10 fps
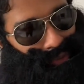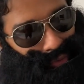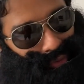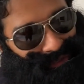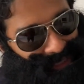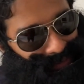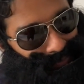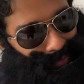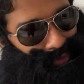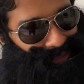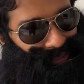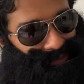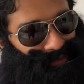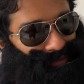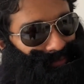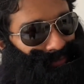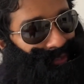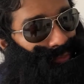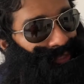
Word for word: Rules are important, but